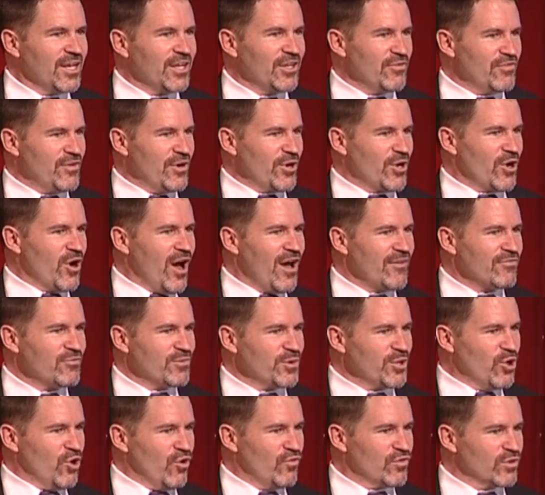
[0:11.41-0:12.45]
And very
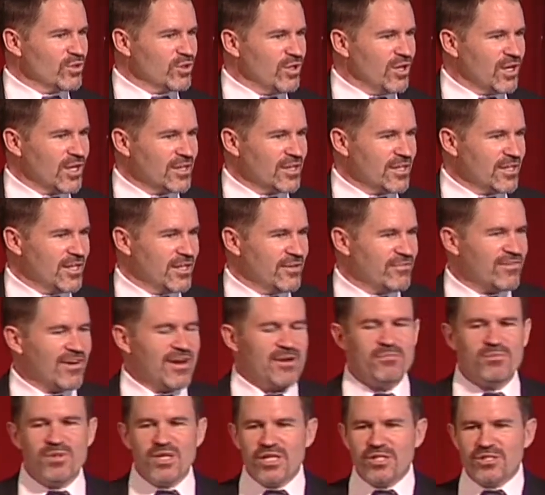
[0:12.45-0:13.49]
often we overlook that if
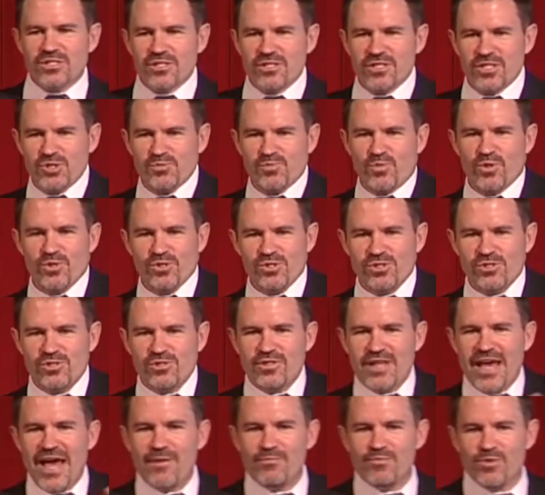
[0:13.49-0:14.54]
I'm mean to this person
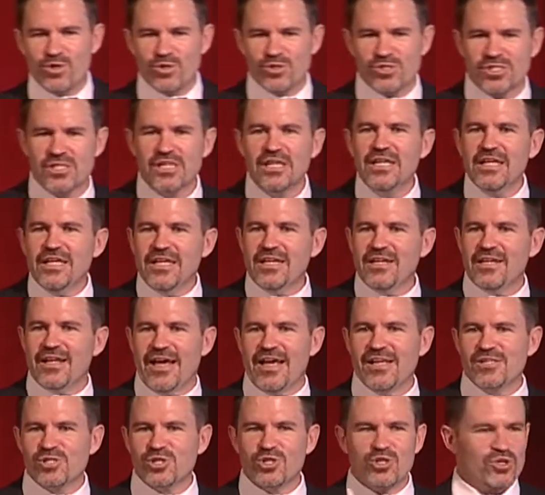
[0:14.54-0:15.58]
or that person, it
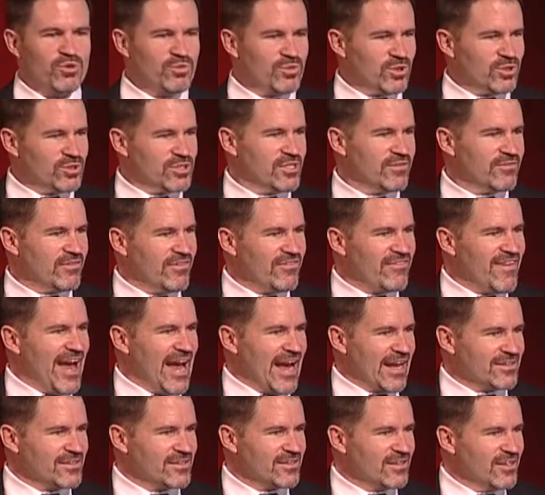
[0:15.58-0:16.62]
has a cumulative
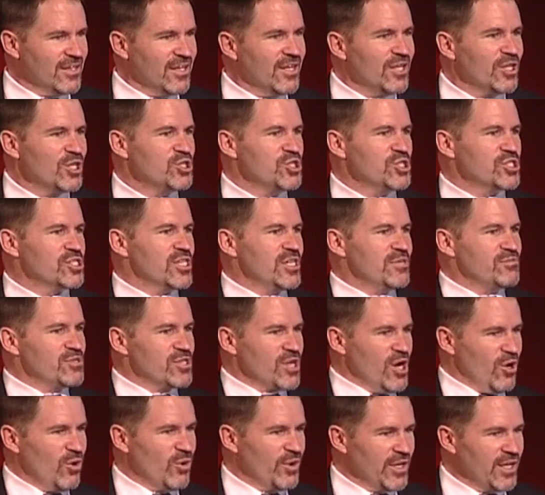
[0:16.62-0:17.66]
effect. It just keeps
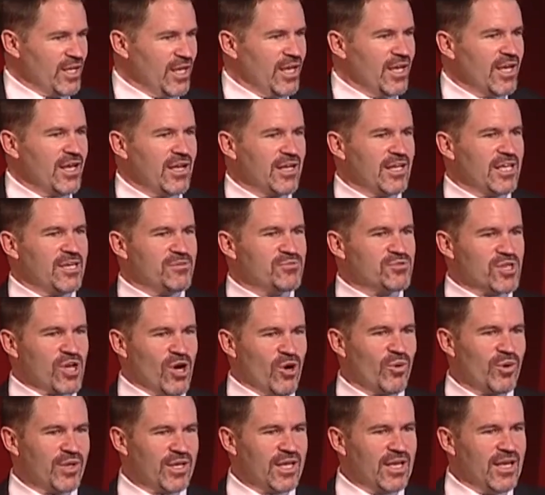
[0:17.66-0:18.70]
going, and it keeps
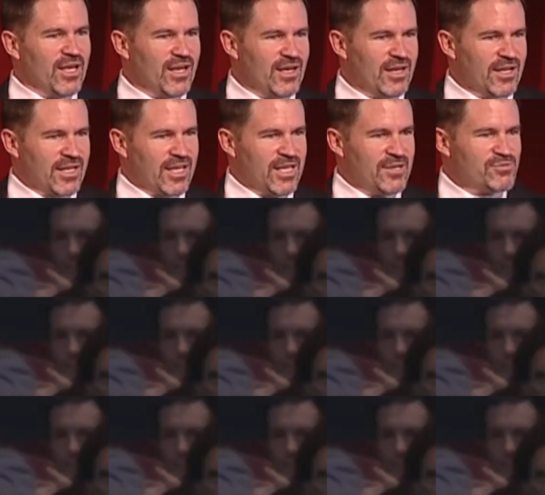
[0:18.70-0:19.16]
going, and it